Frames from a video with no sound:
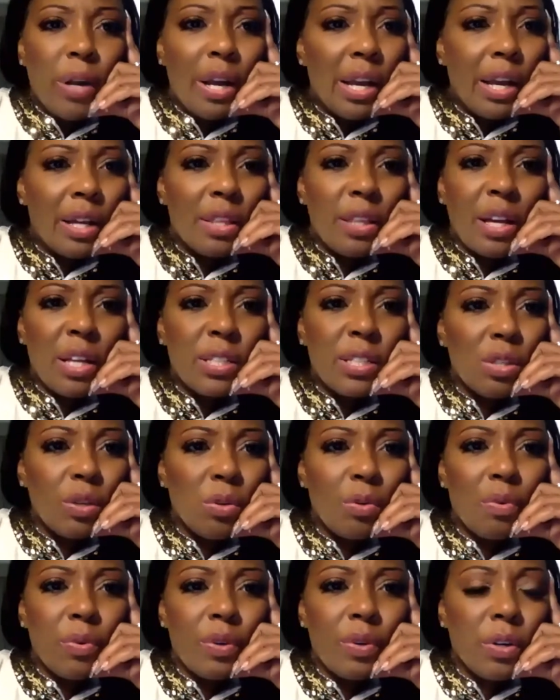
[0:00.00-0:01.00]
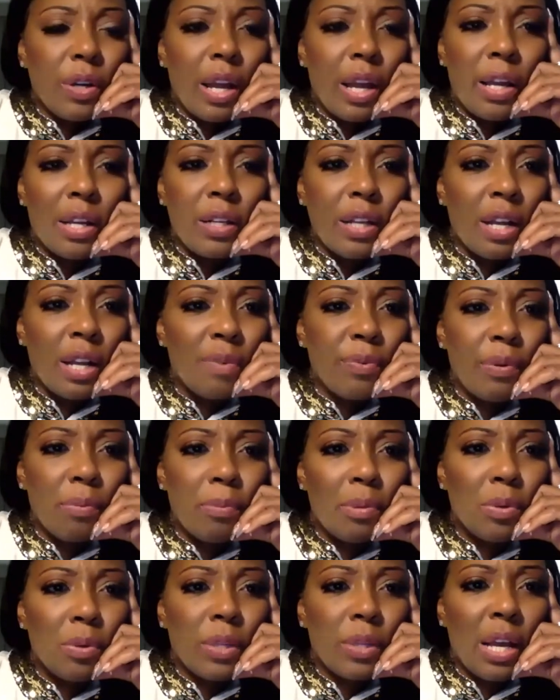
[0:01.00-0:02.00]
Wait, that's so okay. I
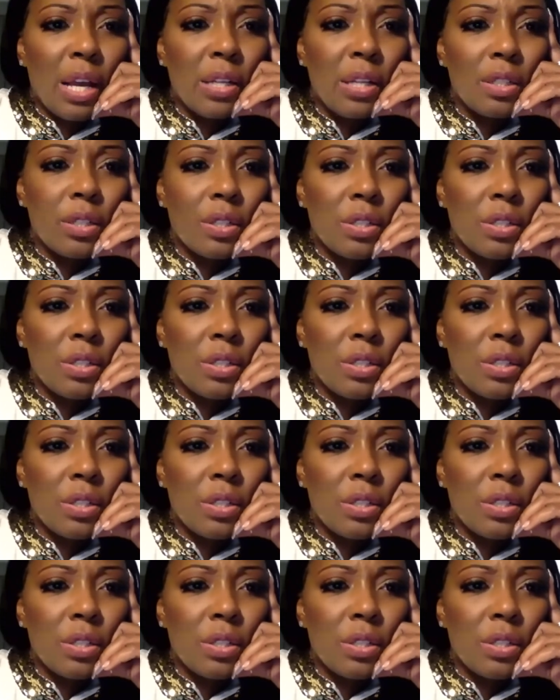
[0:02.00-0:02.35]
there I am.